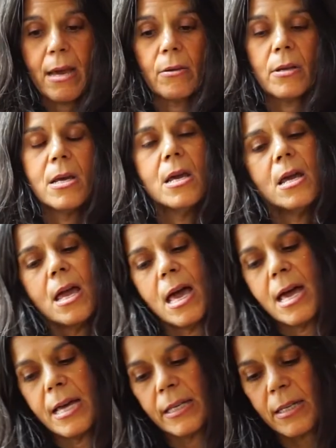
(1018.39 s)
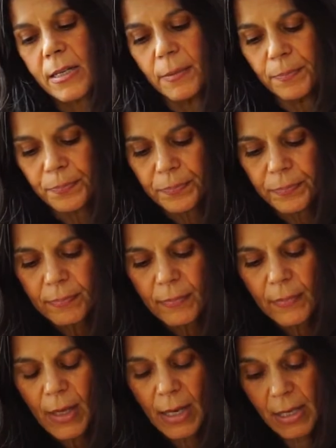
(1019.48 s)
down. And
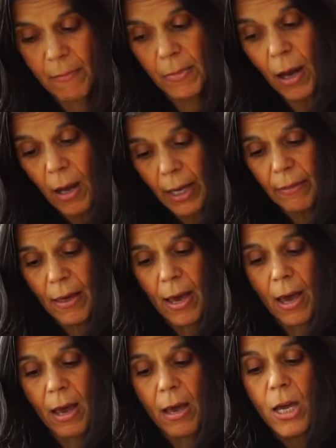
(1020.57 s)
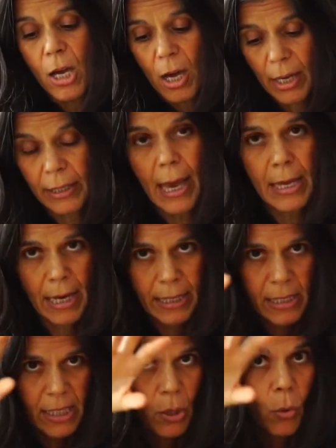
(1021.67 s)
as I'm lying there, again,
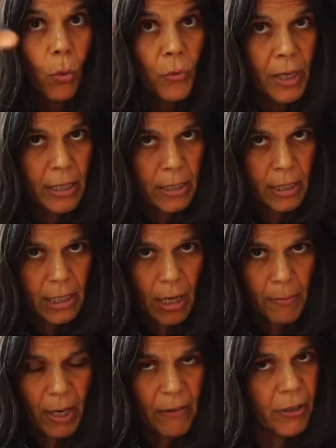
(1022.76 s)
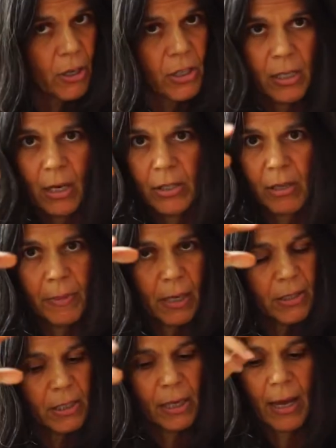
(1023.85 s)
I can see all the Indians coming over because they know
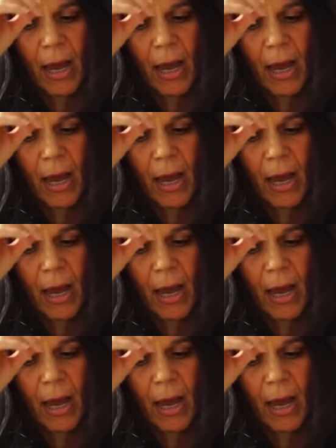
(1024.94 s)
something else